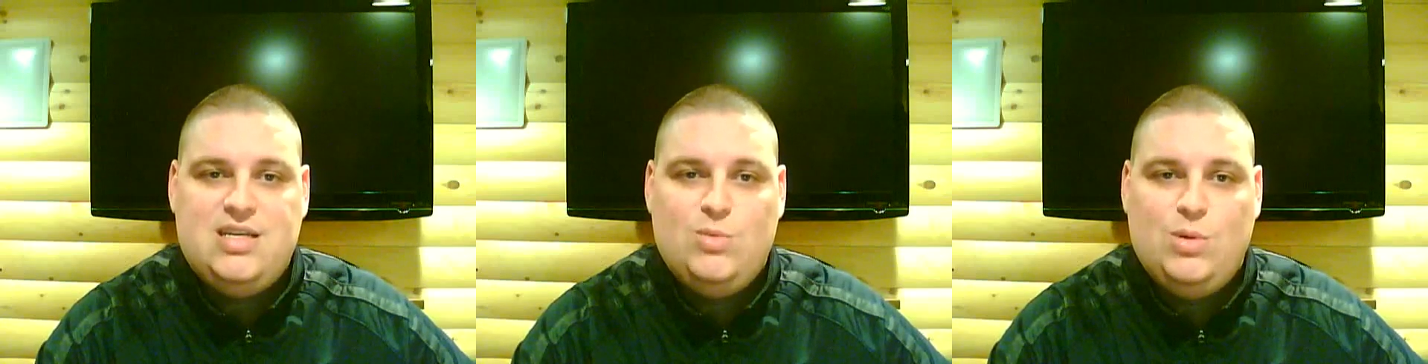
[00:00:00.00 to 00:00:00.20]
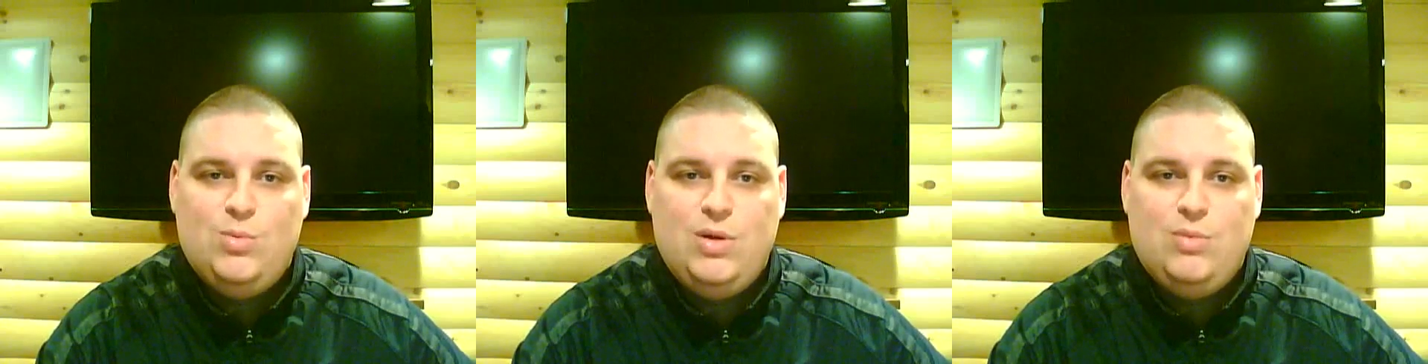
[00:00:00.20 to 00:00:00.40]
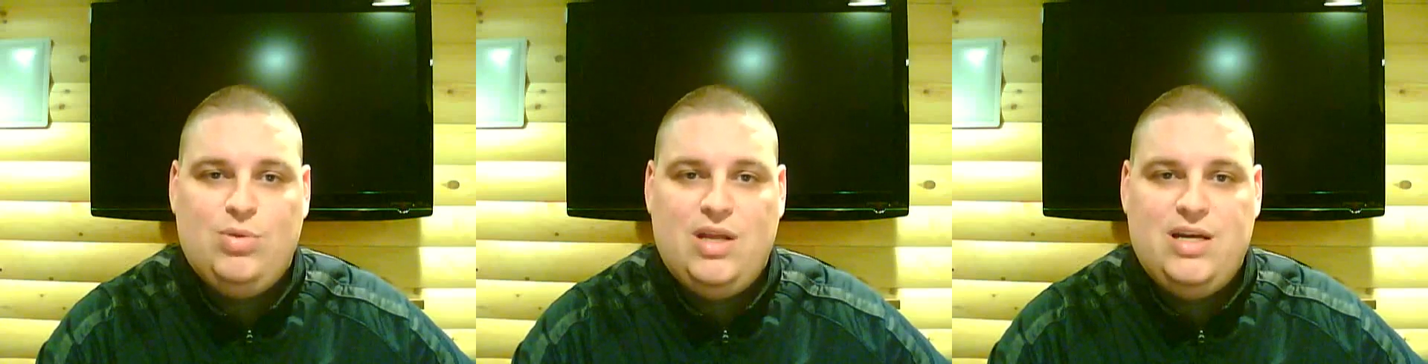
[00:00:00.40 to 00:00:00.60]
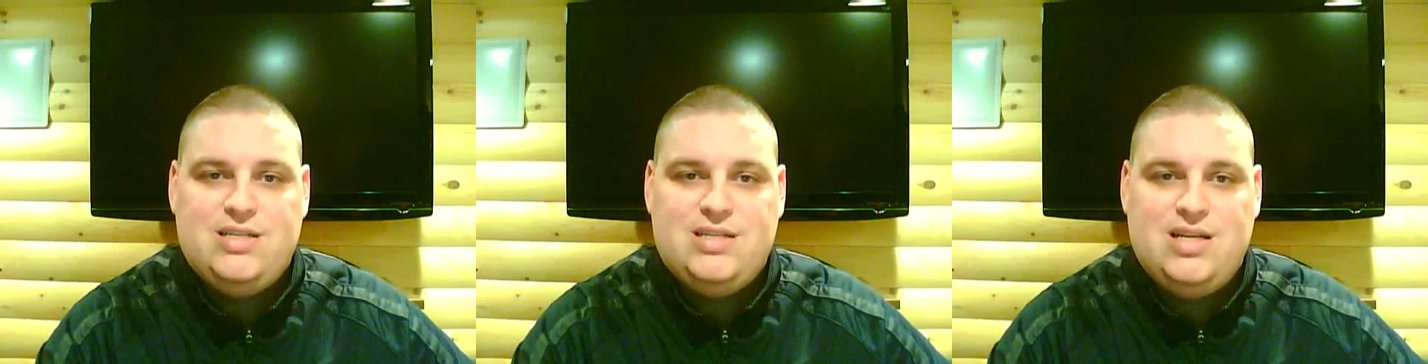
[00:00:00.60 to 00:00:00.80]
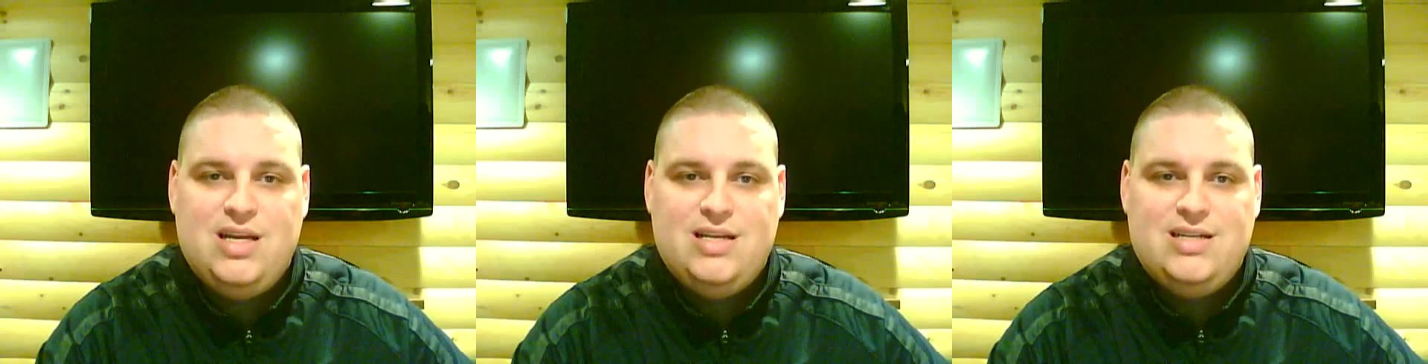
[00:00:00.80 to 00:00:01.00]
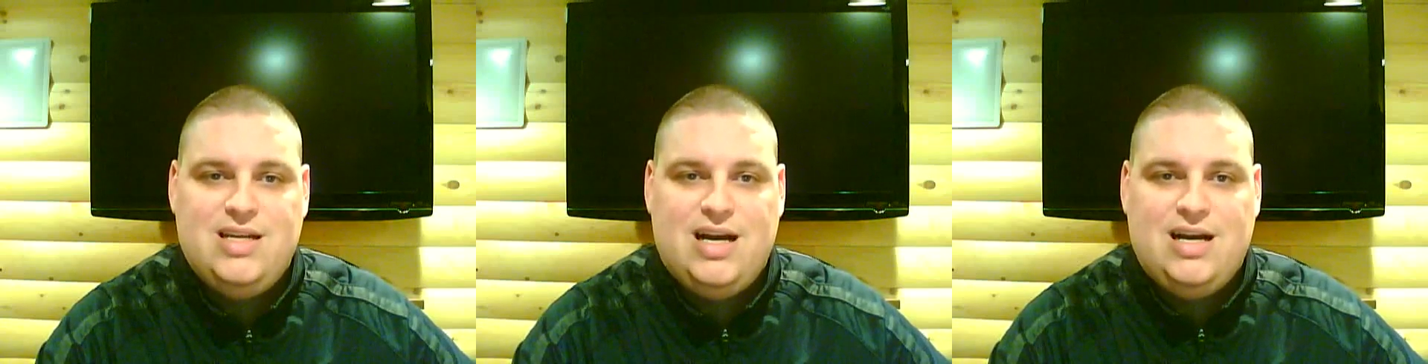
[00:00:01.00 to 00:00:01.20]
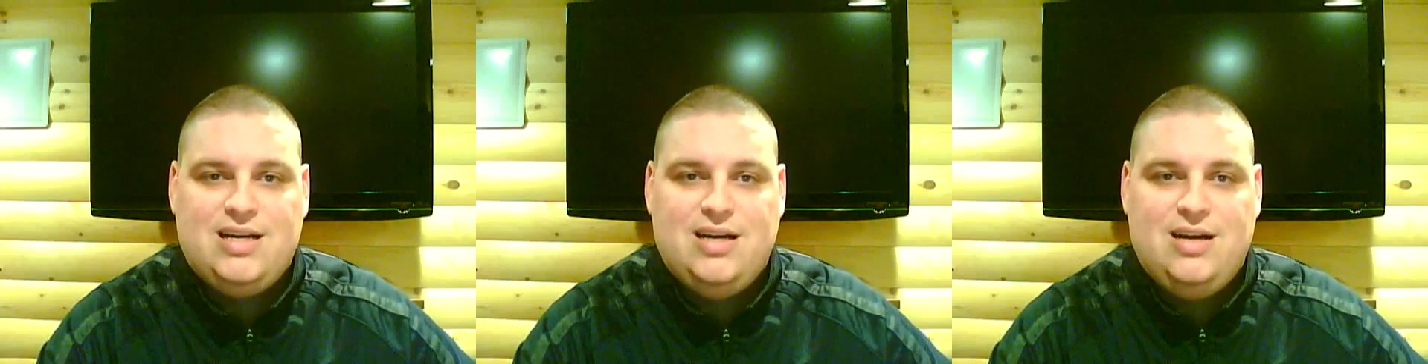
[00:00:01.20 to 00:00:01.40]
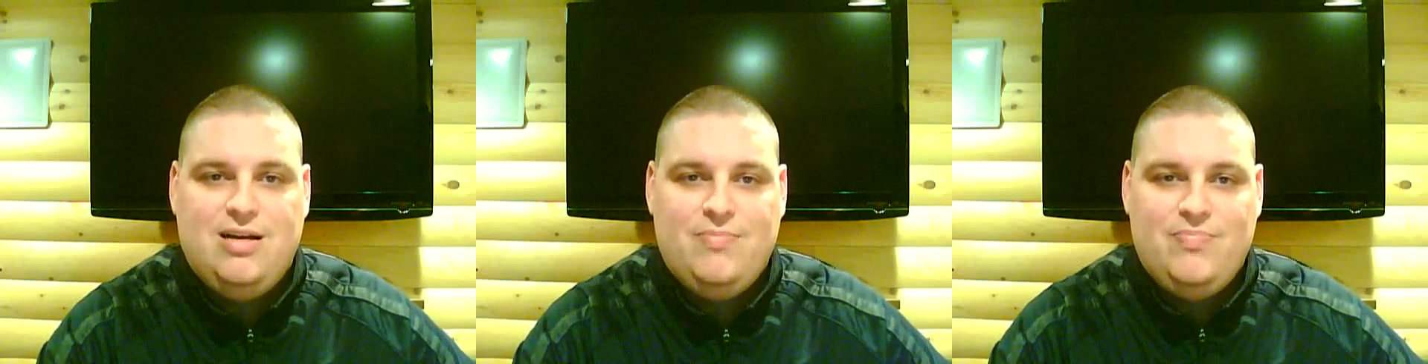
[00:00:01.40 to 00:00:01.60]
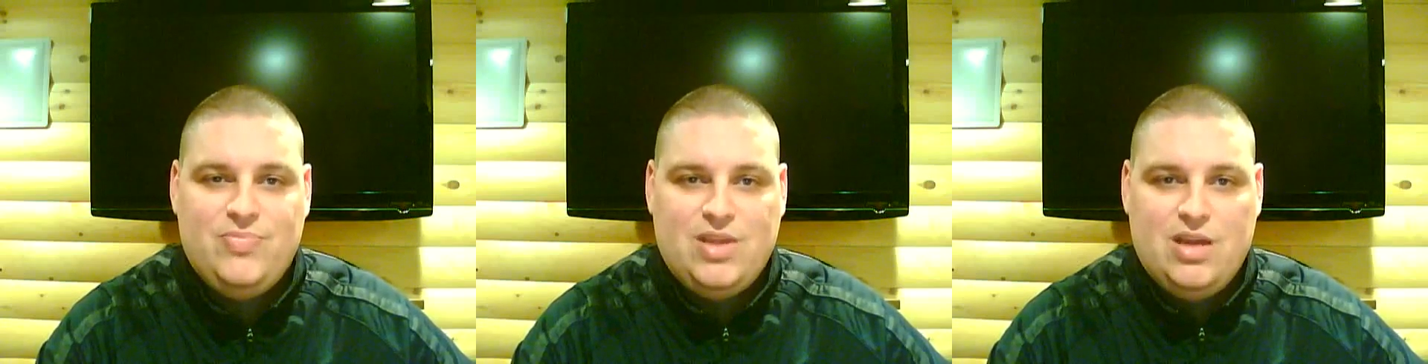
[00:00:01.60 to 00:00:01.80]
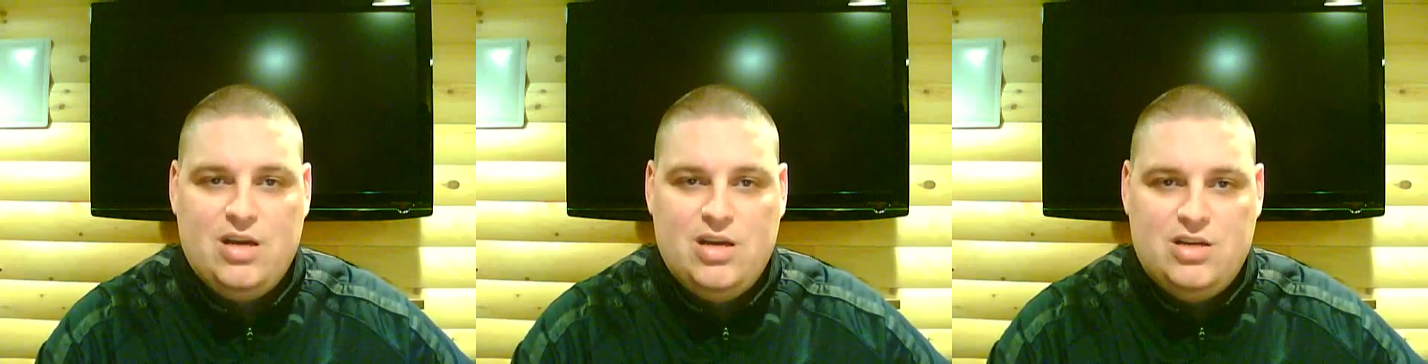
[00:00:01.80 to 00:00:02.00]
CBBPlace.com.
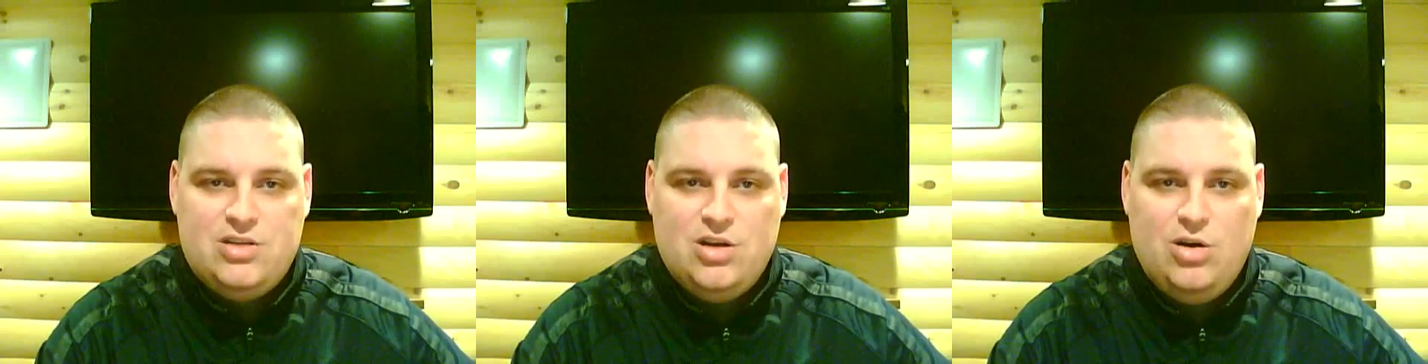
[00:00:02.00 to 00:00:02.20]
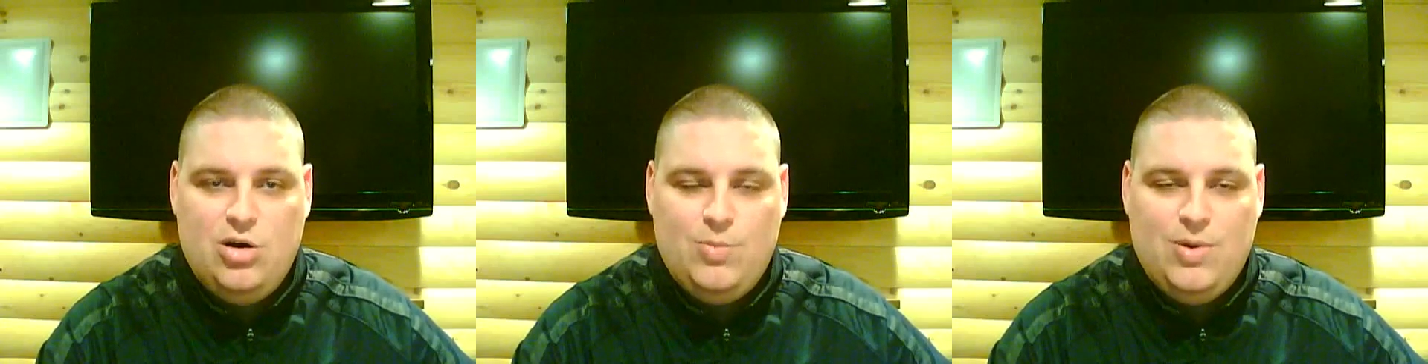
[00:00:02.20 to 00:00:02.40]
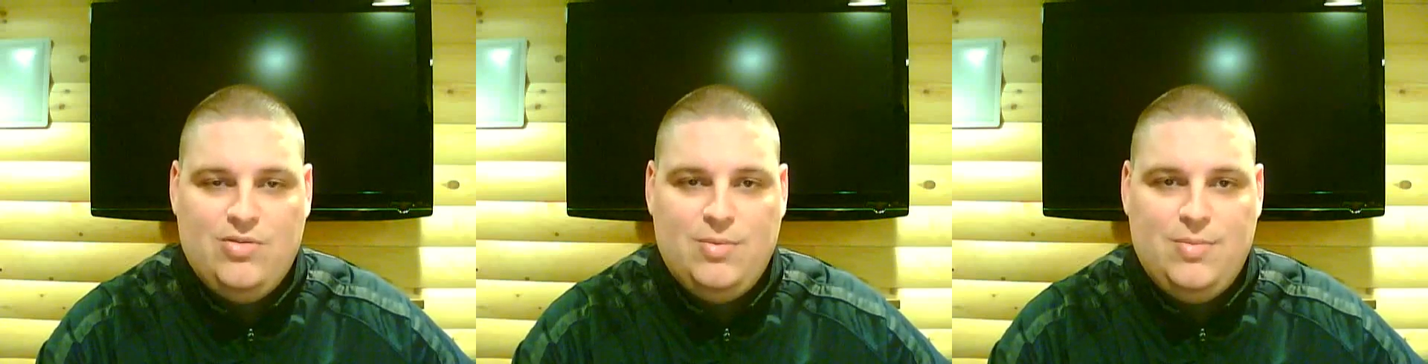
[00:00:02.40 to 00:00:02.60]
So I hope